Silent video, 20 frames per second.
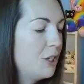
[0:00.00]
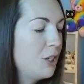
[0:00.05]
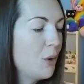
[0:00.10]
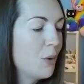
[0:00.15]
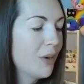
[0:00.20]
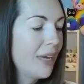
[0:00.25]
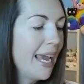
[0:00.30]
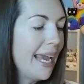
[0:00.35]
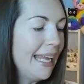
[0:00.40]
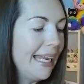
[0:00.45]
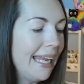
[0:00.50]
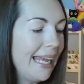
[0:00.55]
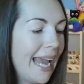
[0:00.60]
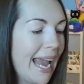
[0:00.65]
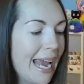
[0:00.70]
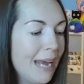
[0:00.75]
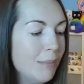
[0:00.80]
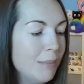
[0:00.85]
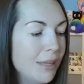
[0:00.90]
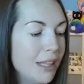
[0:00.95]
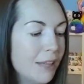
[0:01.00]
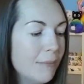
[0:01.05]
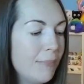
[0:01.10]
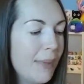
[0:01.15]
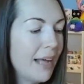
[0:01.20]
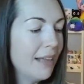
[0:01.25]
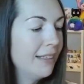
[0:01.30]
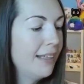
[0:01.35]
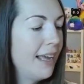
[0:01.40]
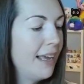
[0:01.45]
So Katy aimed the
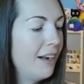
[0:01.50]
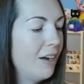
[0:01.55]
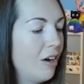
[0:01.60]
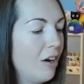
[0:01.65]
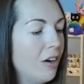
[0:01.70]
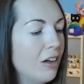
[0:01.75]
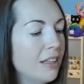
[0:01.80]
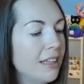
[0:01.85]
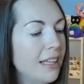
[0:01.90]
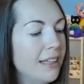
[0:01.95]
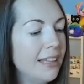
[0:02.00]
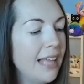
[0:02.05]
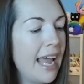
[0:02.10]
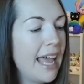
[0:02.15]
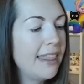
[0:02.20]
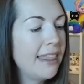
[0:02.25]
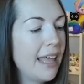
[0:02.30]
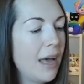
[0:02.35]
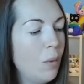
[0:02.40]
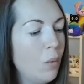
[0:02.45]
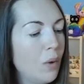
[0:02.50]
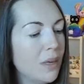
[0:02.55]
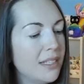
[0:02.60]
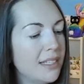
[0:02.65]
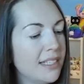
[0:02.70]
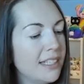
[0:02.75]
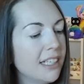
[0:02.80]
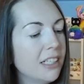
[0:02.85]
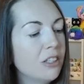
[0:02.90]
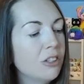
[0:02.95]
belt at all the land that
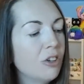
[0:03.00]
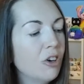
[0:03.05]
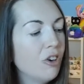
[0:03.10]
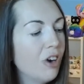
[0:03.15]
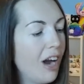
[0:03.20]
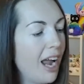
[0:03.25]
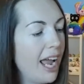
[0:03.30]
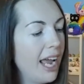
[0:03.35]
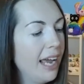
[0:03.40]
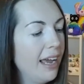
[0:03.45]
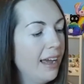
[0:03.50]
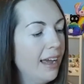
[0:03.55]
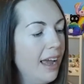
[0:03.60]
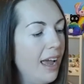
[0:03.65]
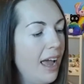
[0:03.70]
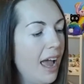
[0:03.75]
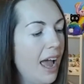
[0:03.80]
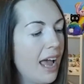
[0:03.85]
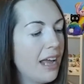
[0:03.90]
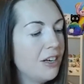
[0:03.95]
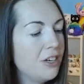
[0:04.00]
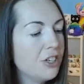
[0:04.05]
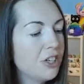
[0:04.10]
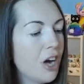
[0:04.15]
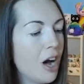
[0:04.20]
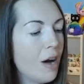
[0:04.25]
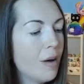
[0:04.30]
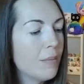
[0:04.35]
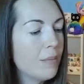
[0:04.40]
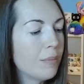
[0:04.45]
was still gray, and
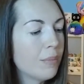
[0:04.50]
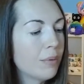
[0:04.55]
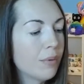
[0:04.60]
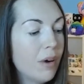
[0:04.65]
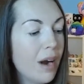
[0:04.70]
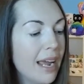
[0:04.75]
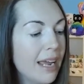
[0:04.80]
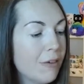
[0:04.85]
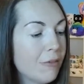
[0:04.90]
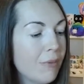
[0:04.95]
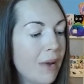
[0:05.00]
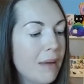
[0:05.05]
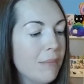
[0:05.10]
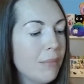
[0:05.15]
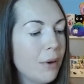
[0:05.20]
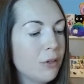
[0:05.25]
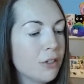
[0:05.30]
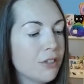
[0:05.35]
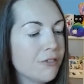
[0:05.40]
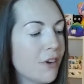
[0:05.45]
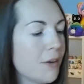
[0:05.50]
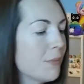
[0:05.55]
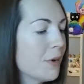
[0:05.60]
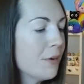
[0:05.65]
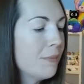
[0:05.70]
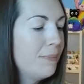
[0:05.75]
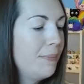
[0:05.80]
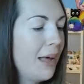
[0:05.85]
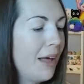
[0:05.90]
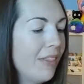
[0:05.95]
shot bright rainbows from
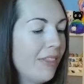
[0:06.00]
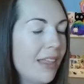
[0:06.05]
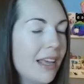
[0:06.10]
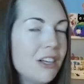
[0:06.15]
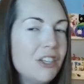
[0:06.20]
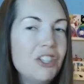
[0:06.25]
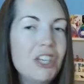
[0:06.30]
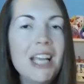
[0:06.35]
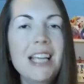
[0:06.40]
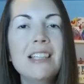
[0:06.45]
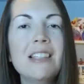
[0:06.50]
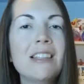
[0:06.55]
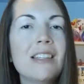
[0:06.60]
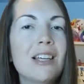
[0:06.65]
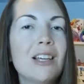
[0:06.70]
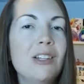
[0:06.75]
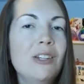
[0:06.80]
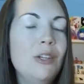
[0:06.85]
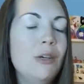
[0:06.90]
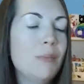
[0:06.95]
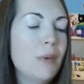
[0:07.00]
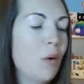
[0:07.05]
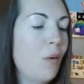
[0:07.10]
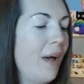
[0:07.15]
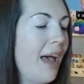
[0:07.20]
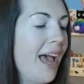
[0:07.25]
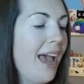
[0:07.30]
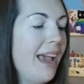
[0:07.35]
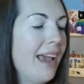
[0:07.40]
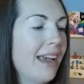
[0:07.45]
her belt that chased the gloom
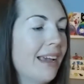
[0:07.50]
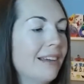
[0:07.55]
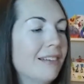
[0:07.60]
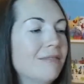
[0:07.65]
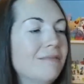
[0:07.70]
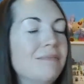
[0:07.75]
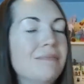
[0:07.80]
away.